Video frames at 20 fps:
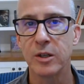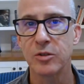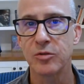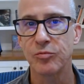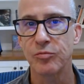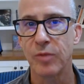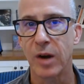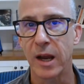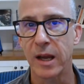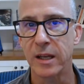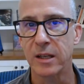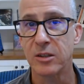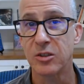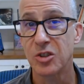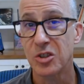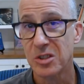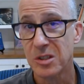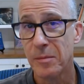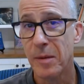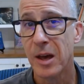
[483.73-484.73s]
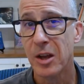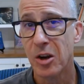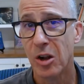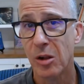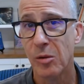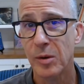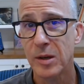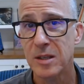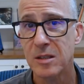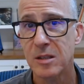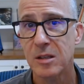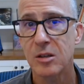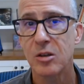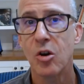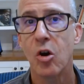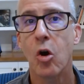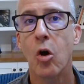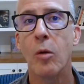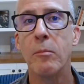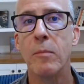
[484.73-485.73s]
is right just about always
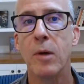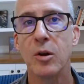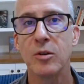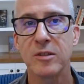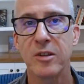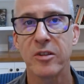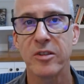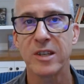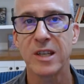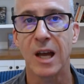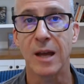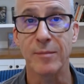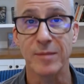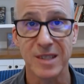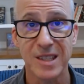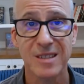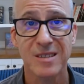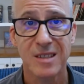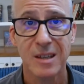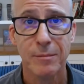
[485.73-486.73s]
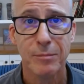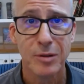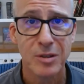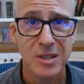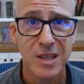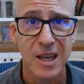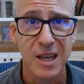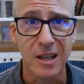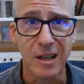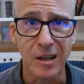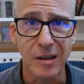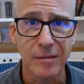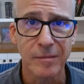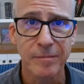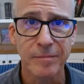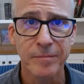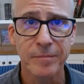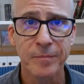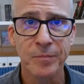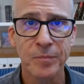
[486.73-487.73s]
or most of the time. 16%.
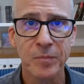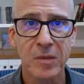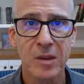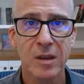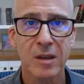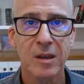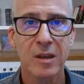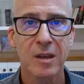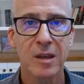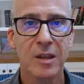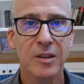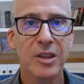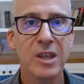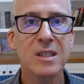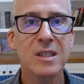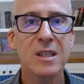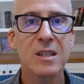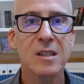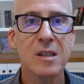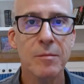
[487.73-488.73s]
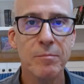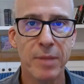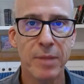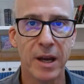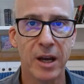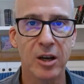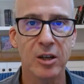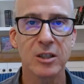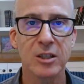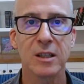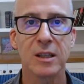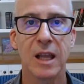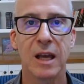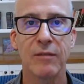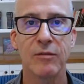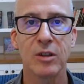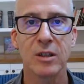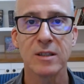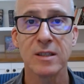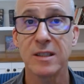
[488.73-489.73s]
This is compared to
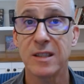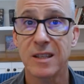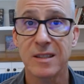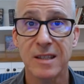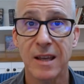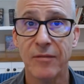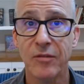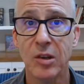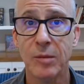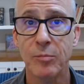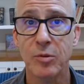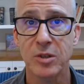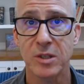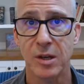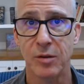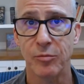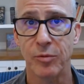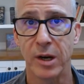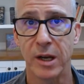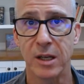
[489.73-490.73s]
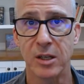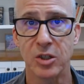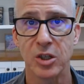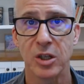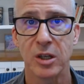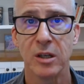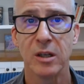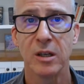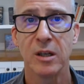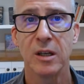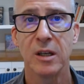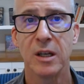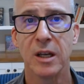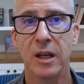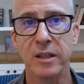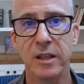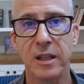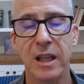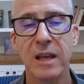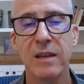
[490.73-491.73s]
levels in the 70% range
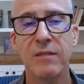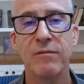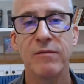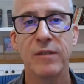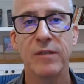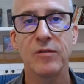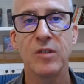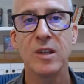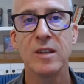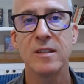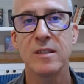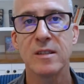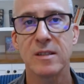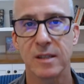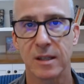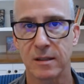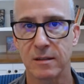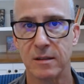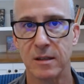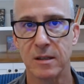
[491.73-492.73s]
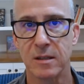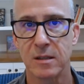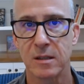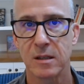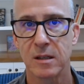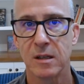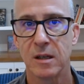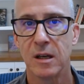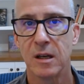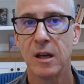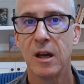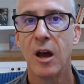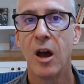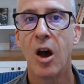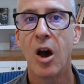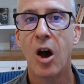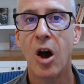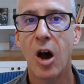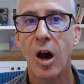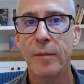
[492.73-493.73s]
in the late 50s and 60s.
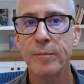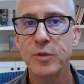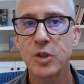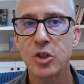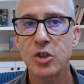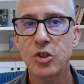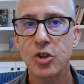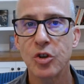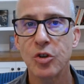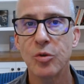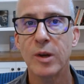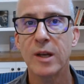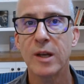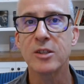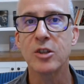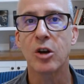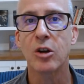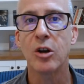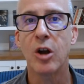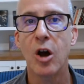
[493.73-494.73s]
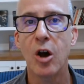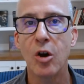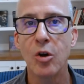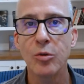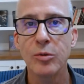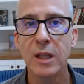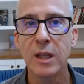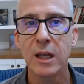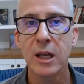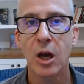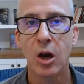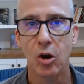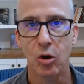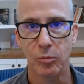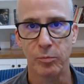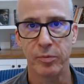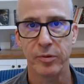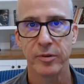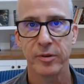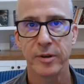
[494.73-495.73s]
Option 2 is our only
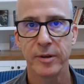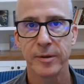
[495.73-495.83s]
hope.